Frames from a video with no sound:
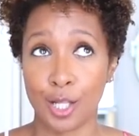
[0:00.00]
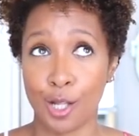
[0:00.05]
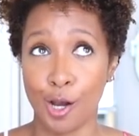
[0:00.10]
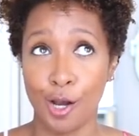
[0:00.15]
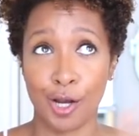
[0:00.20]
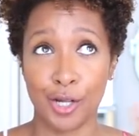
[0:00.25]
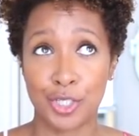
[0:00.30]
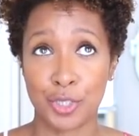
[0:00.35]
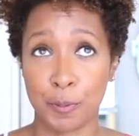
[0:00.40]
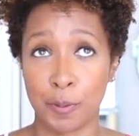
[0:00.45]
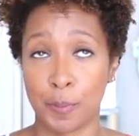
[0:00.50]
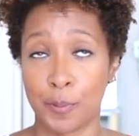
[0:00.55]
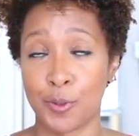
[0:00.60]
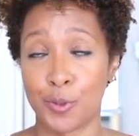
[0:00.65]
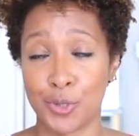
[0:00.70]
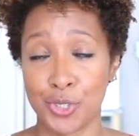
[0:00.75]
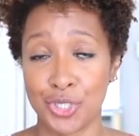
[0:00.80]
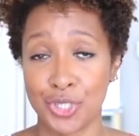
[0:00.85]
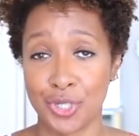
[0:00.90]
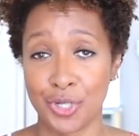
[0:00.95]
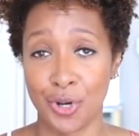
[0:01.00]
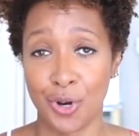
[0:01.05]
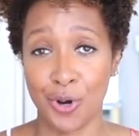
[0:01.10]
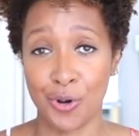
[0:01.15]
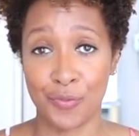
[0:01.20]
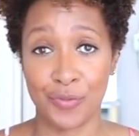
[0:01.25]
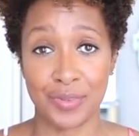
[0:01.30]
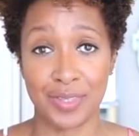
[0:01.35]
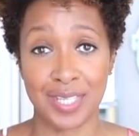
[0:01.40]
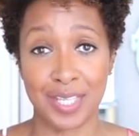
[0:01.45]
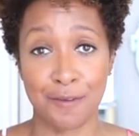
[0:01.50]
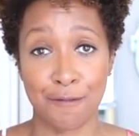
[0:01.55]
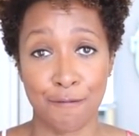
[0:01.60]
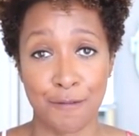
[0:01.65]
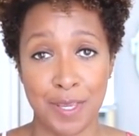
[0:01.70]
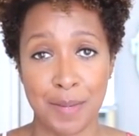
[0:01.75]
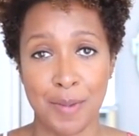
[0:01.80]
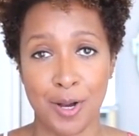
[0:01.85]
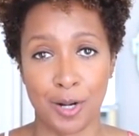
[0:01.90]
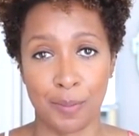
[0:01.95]
large proportion of the
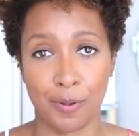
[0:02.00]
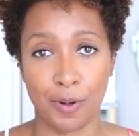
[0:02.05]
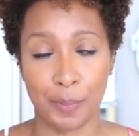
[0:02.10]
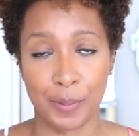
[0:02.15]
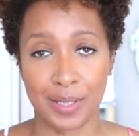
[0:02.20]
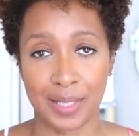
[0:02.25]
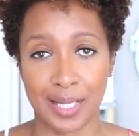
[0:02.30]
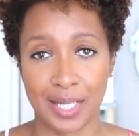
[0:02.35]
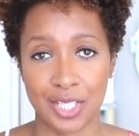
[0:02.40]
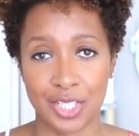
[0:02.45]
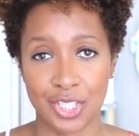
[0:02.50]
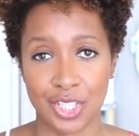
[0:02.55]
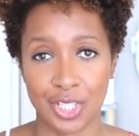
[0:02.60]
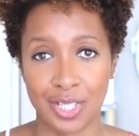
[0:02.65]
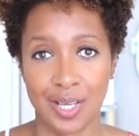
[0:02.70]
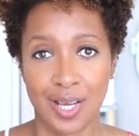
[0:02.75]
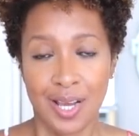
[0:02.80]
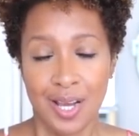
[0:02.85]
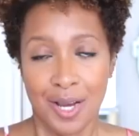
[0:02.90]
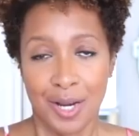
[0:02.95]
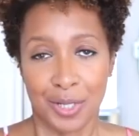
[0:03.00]
female population,